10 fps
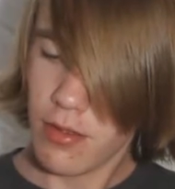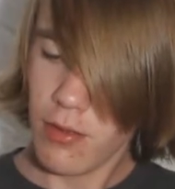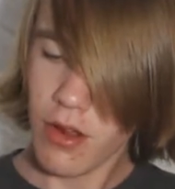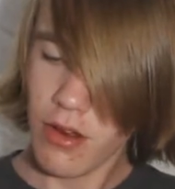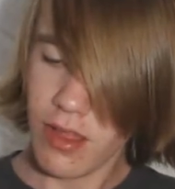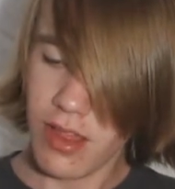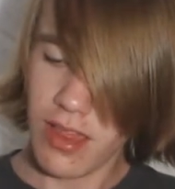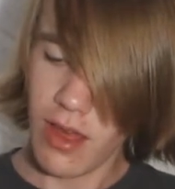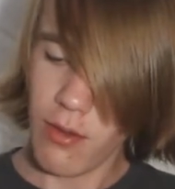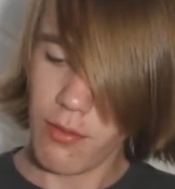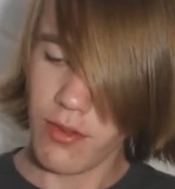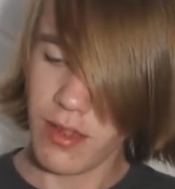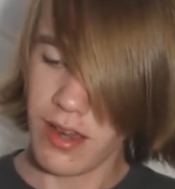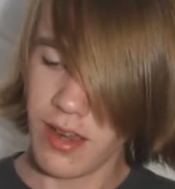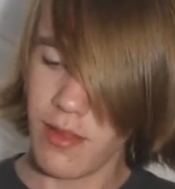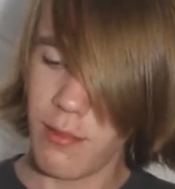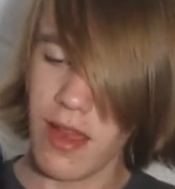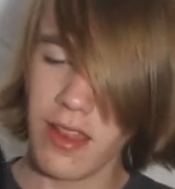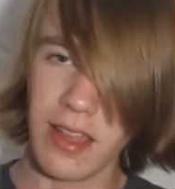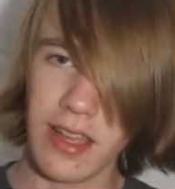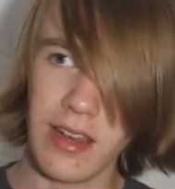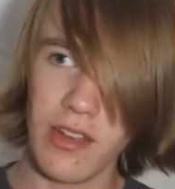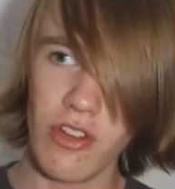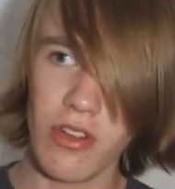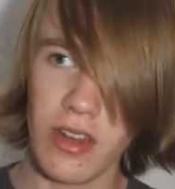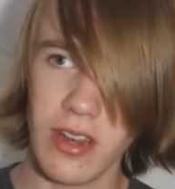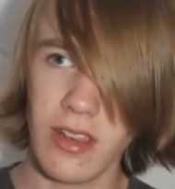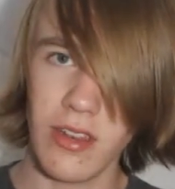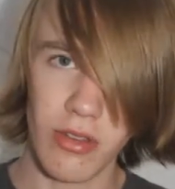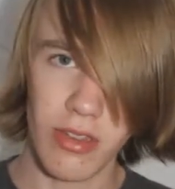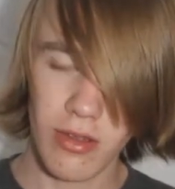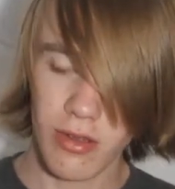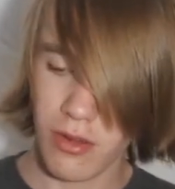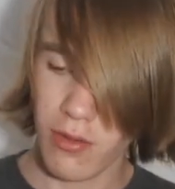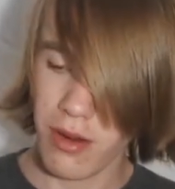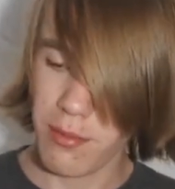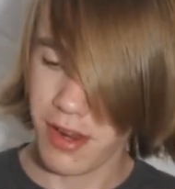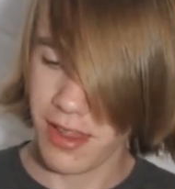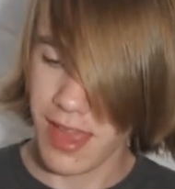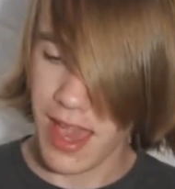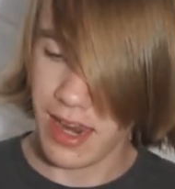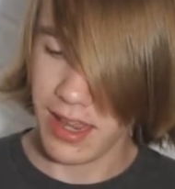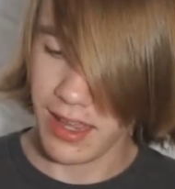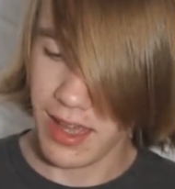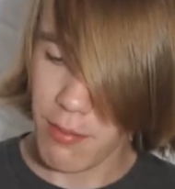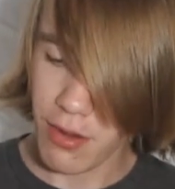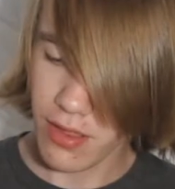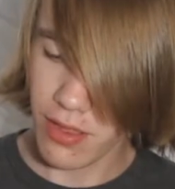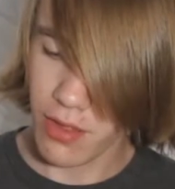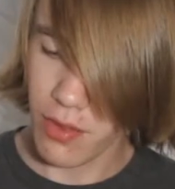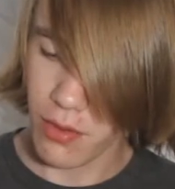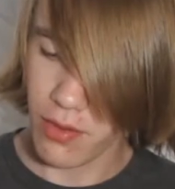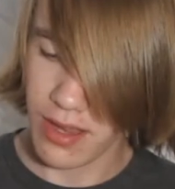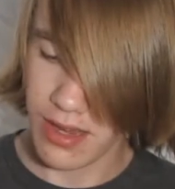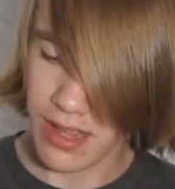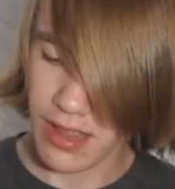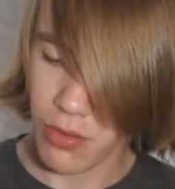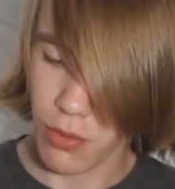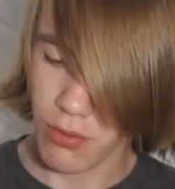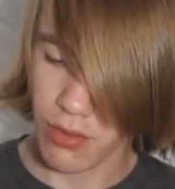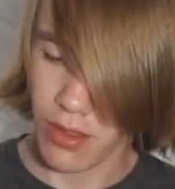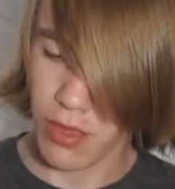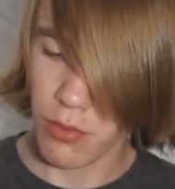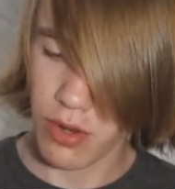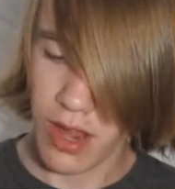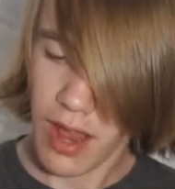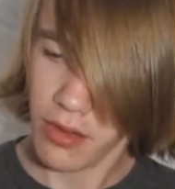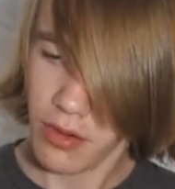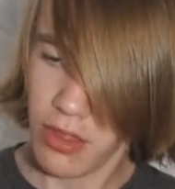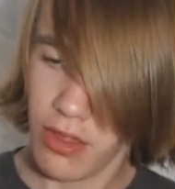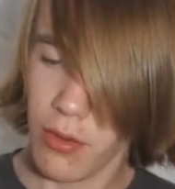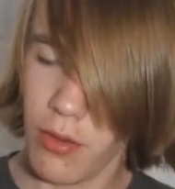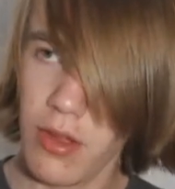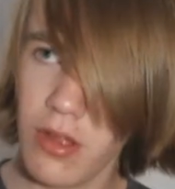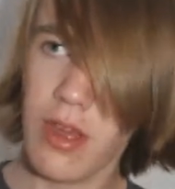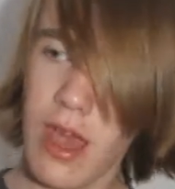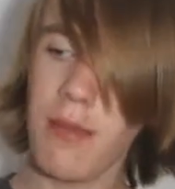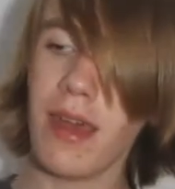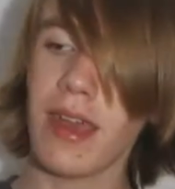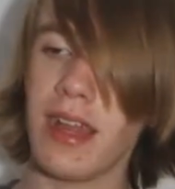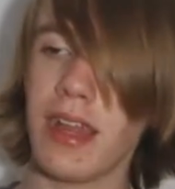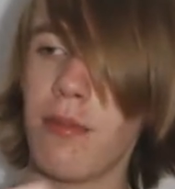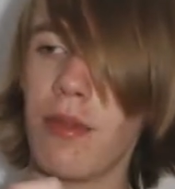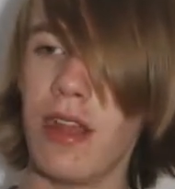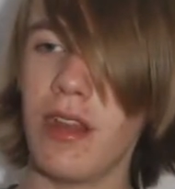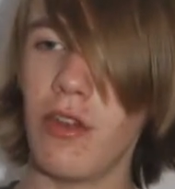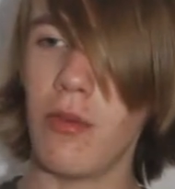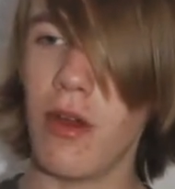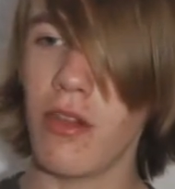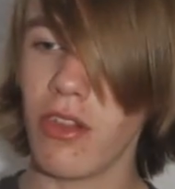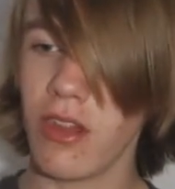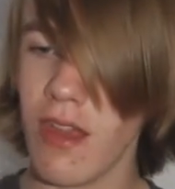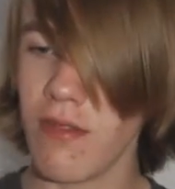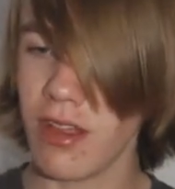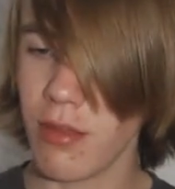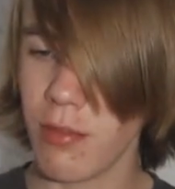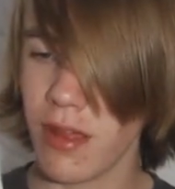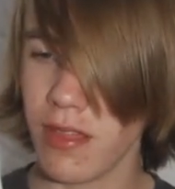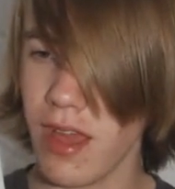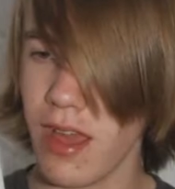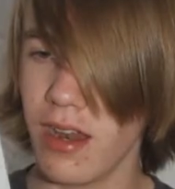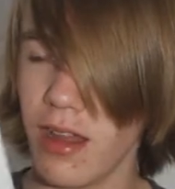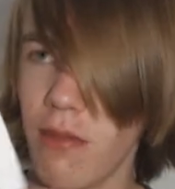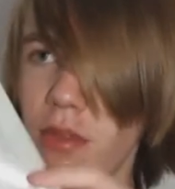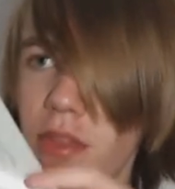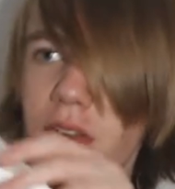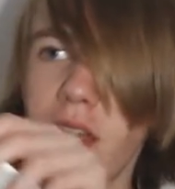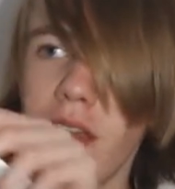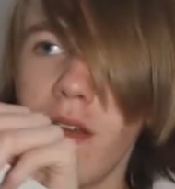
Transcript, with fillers: the record itself isn't in the best of condition. There's quite a bit of static. I bought it at the local antique store for like $3, so I'm not going to complain too much. Like, you have to expect that. It comes with like